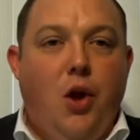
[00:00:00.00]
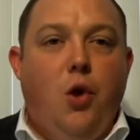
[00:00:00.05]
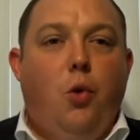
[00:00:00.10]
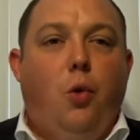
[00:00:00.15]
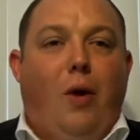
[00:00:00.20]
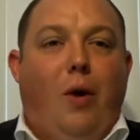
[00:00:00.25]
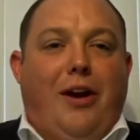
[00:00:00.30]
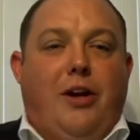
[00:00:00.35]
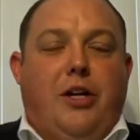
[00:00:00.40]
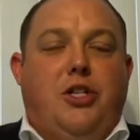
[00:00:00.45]

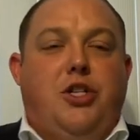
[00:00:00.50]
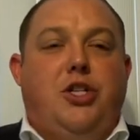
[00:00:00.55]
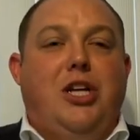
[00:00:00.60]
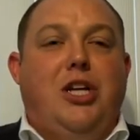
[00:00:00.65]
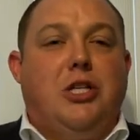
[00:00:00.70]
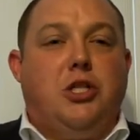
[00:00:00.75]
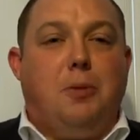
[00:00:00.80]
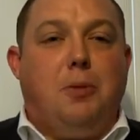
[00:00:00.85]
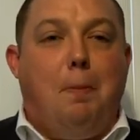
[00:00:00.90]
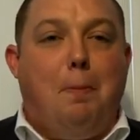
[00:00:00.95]
where it's
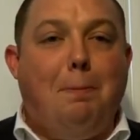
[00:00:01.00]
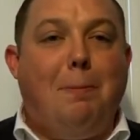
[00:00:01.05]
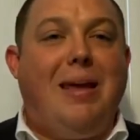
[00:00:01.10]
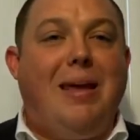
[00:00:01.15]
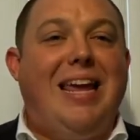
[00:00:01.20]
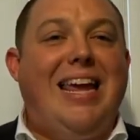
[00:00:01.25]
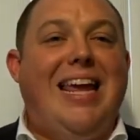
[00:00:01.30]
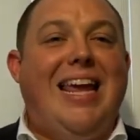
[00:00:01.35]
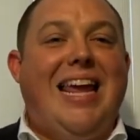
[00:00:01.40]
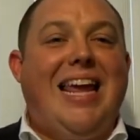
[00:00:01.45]
just
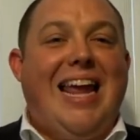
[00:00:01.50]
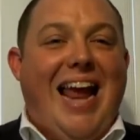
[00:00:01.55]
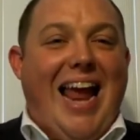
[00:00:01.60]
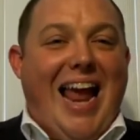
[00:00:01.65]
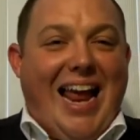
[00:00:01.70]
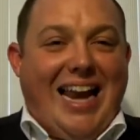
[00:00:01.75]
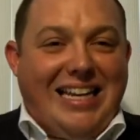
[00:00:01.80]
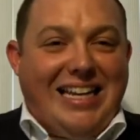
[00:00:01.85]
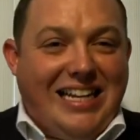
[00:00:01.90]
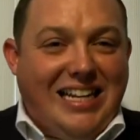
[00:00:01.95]
me
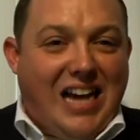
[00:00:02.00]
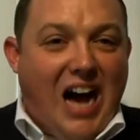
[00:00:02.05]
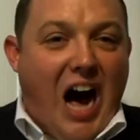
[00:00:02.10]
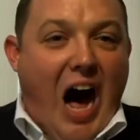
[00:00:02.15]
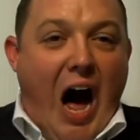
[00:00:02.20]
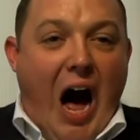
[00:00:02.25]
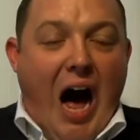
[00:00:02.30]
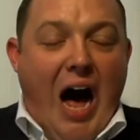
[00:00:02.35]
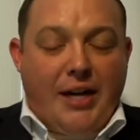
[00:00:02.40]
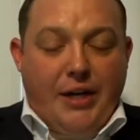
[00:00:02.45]
and
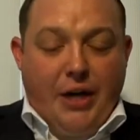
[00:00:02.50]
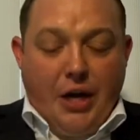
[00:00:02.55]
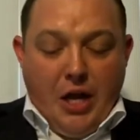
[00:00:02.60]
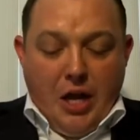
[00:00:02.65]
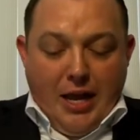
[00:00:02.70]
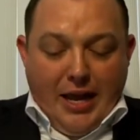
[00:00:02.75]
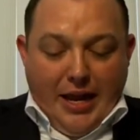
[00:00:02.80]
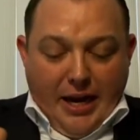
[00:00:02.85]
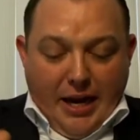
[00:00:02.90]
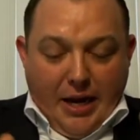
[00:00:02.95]
God
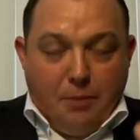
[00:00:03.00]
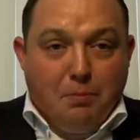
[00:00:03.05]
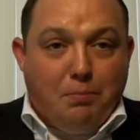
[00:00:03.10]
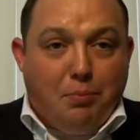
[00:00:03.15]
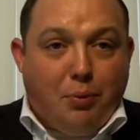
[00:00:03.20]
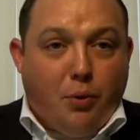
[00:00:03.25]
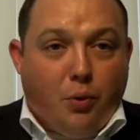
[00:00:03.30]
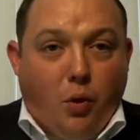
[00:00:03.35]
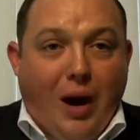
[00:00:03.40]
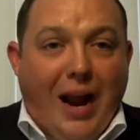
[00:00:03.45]
in
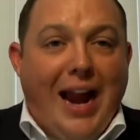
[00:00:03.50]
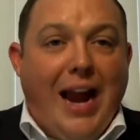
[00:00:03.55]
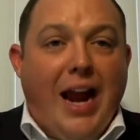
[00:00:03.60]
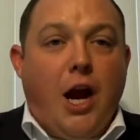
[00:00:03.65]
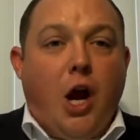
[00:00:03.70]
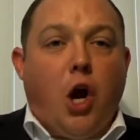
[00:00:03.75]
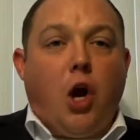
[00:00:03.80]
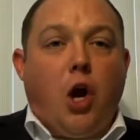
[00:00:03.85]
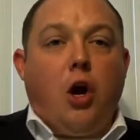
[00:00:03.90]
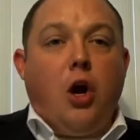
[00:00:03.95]

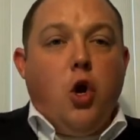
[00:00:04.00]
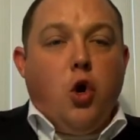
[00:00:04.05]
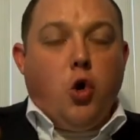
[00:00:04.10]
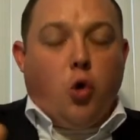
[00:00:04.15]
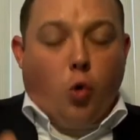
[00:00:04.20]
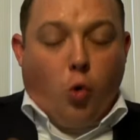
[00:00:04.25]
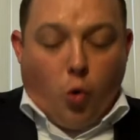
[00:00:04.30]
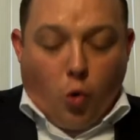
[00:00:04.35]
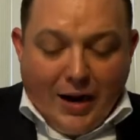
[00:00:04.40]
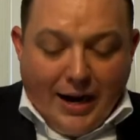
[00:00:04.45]
prayer,
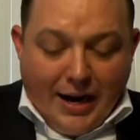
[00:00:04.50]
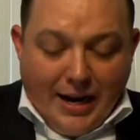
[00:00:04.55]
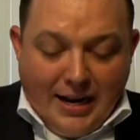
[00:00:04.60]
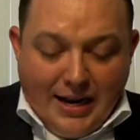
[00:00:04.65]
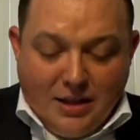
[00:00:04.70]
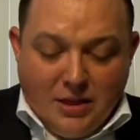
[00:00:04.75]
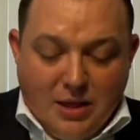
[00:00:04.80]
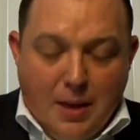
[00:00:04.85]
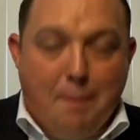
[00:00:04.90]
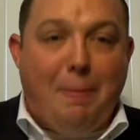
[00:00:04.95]

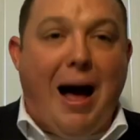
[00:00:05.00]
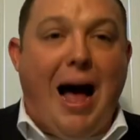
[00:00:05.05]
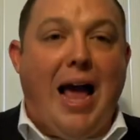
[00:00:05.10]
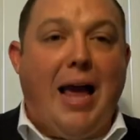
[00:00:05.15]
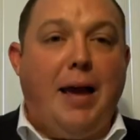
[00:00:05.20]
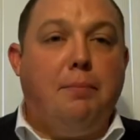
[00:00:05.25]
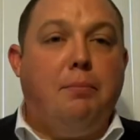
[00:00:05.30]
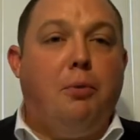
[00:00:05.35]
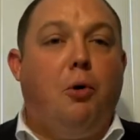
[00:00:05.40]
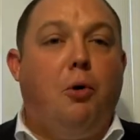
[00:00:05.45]
reading the
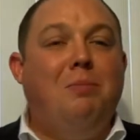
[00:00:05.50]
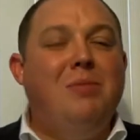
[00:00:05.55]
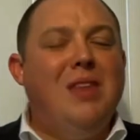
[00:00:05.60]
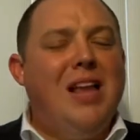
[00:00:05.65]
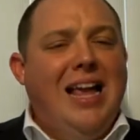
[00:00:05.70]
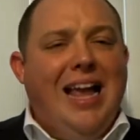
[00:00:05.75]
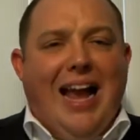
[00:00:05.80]
Bible.